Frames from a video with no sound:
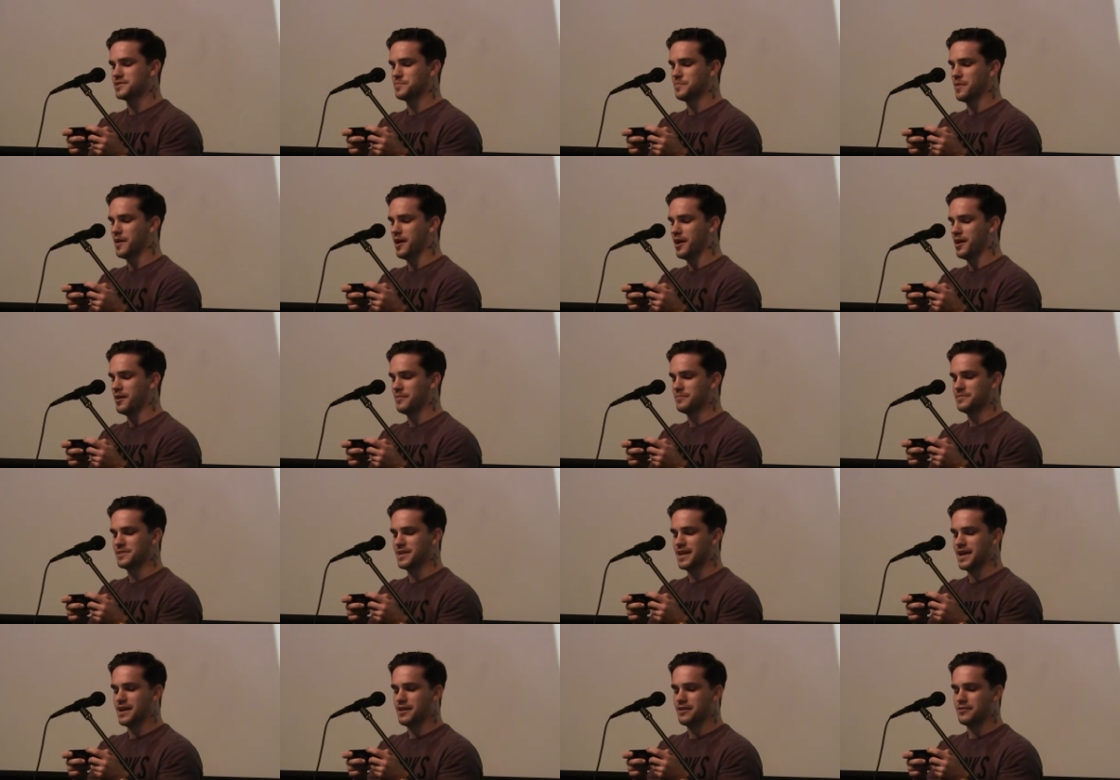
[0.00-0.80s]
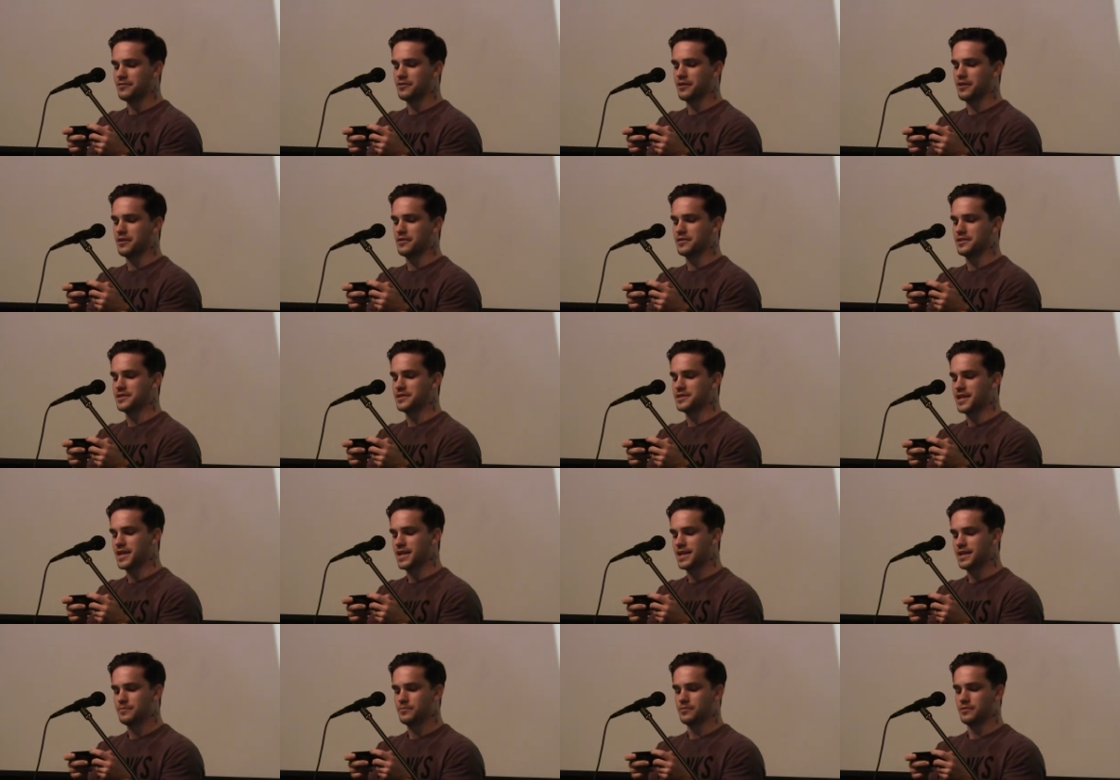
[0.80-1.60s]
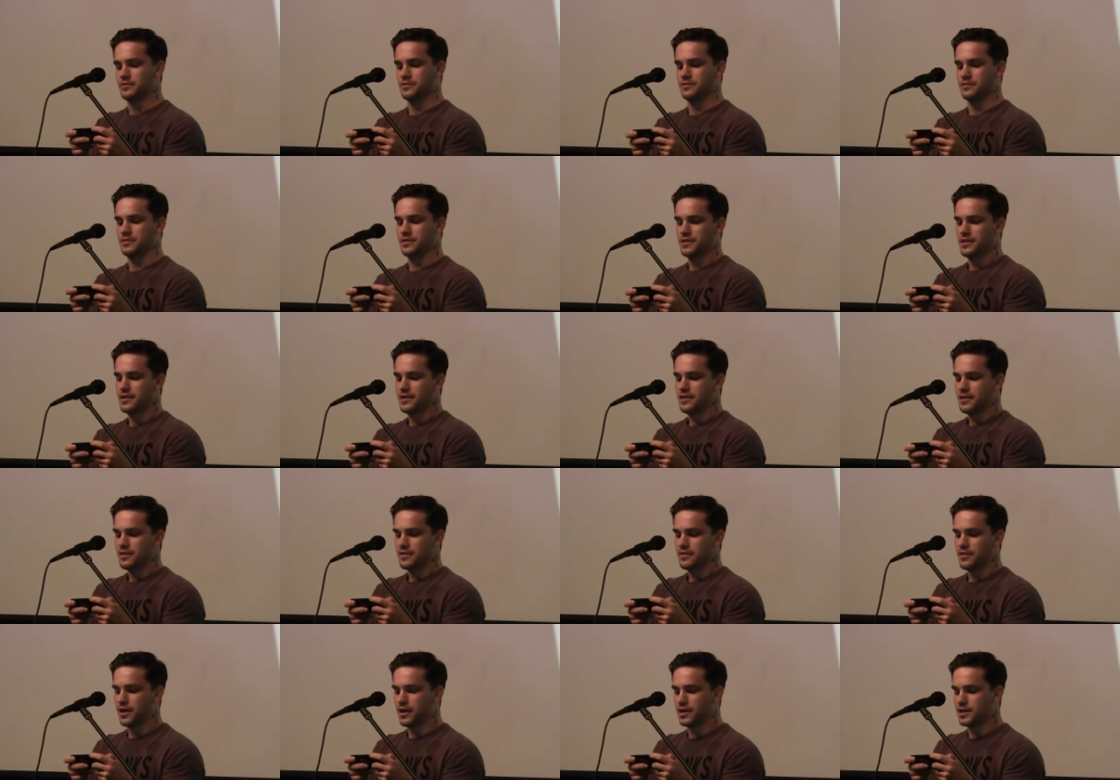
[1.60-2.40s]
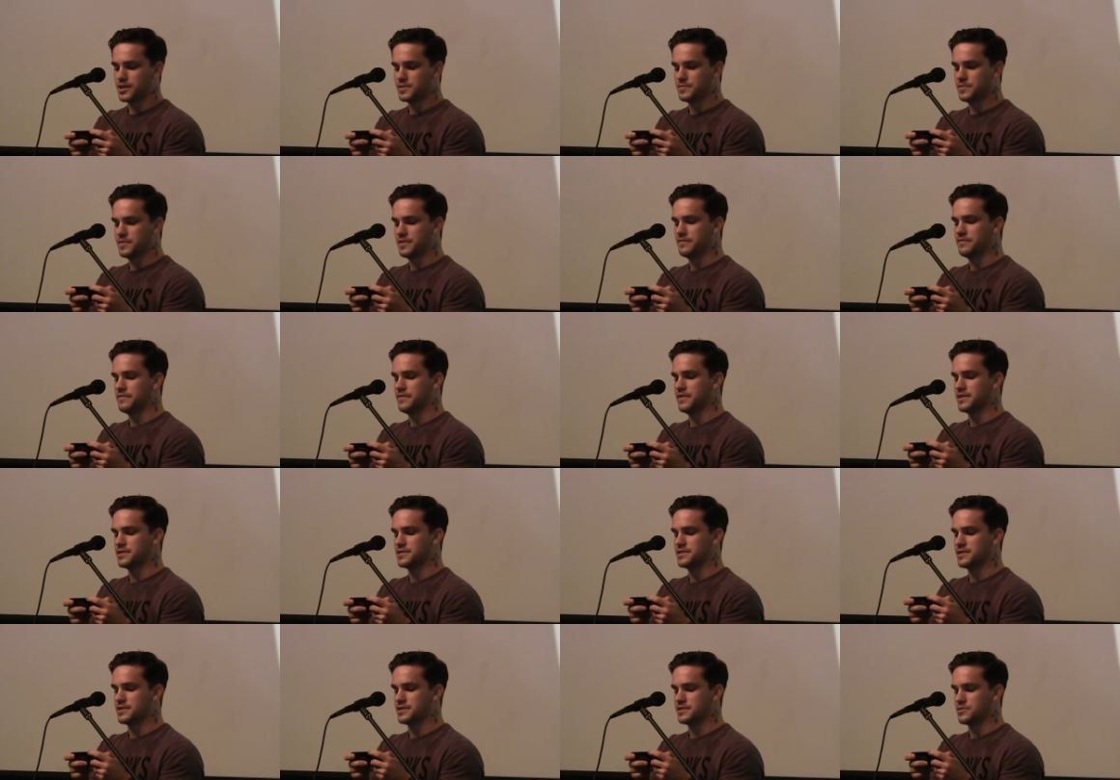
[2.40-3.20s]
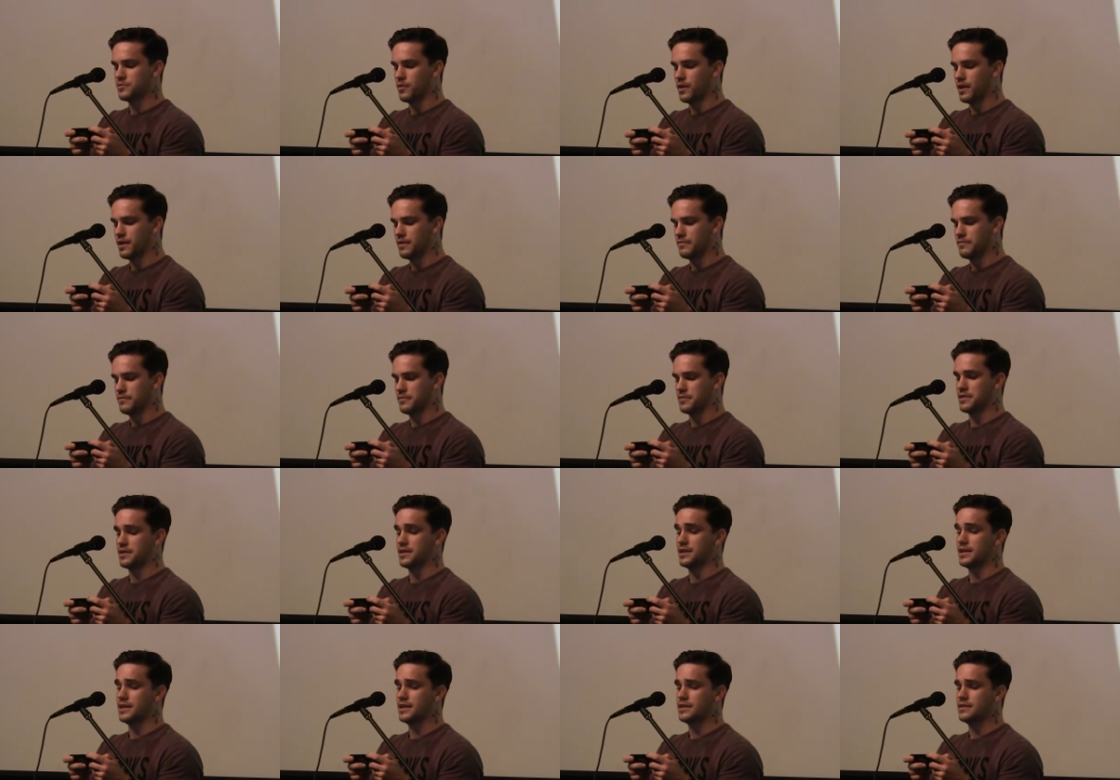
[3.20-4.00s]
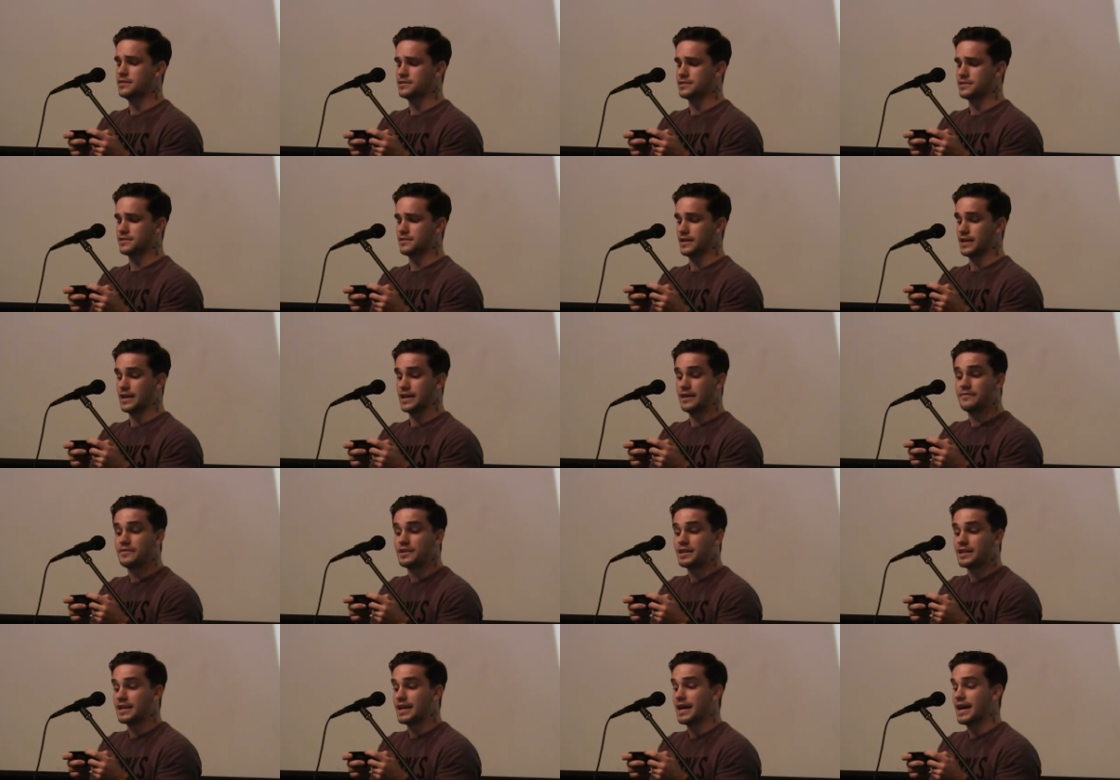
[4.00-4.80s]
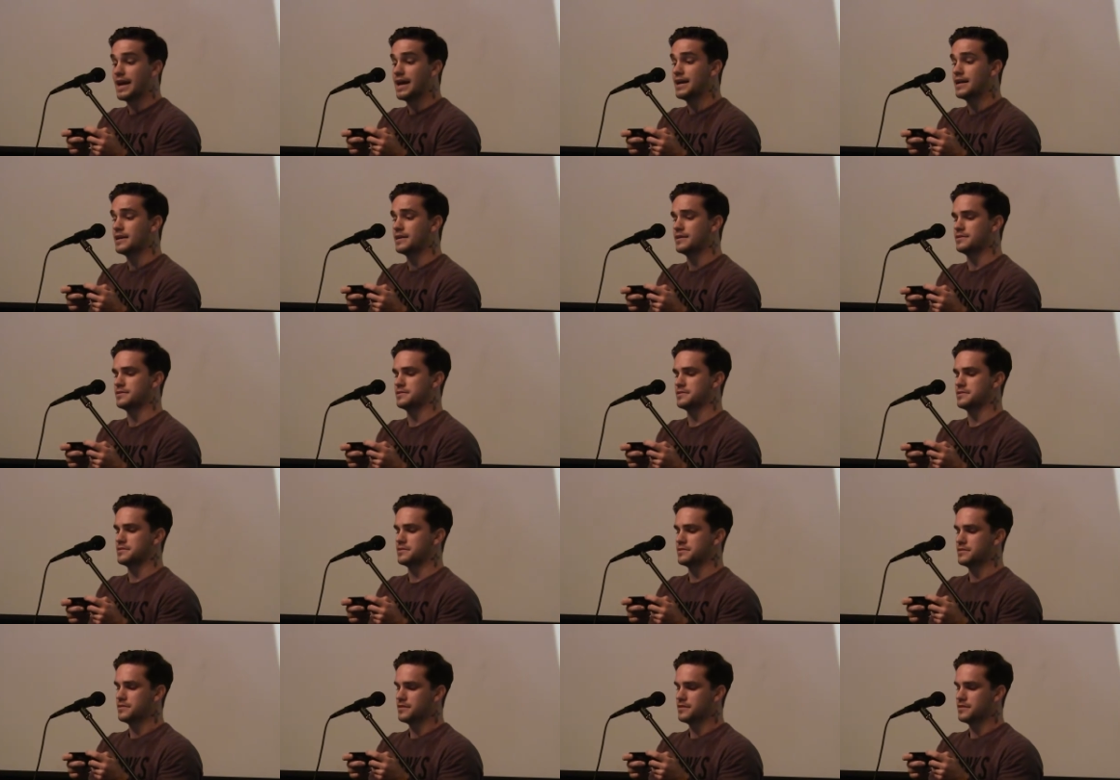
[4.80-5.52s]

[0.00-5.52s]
just falling down on the table. The husband fixed his wife with an even gaze.